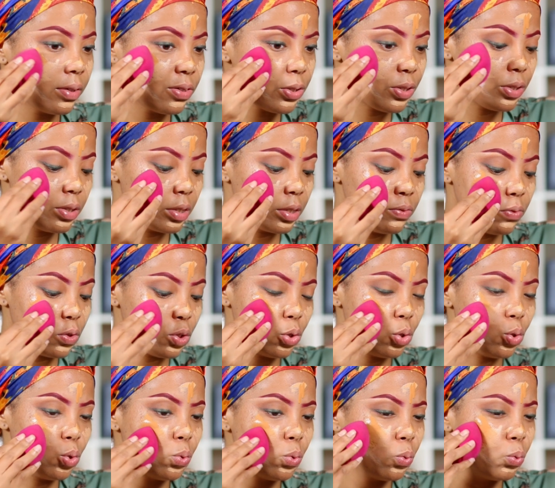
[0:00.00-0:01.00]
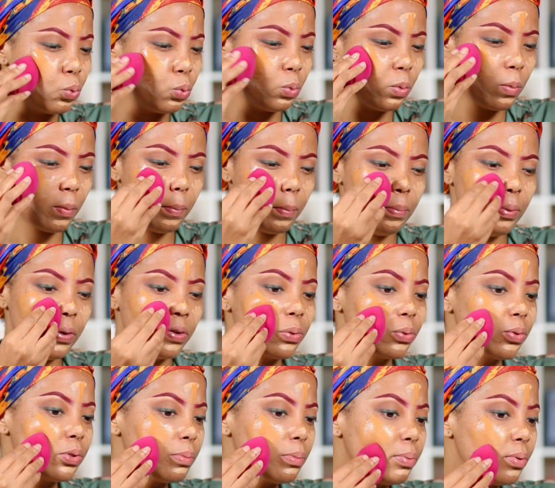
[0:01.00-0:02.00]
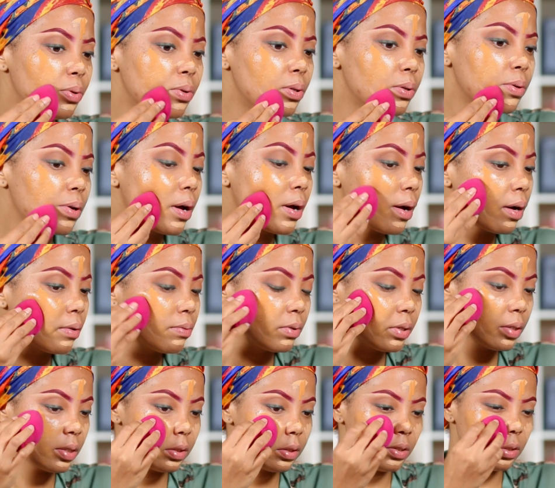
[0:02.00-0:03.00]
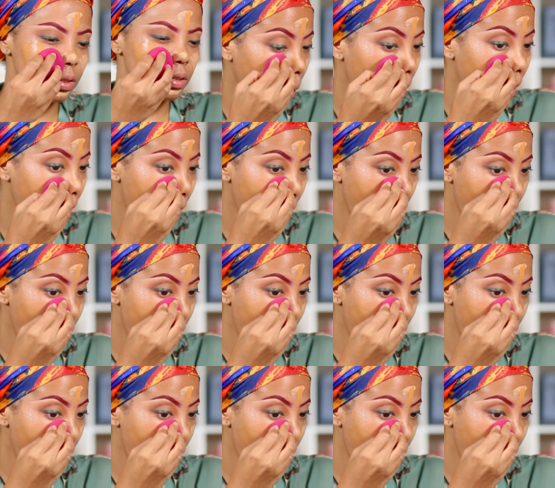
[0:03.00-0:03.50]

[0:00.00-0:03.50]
she gives you buildable coverage,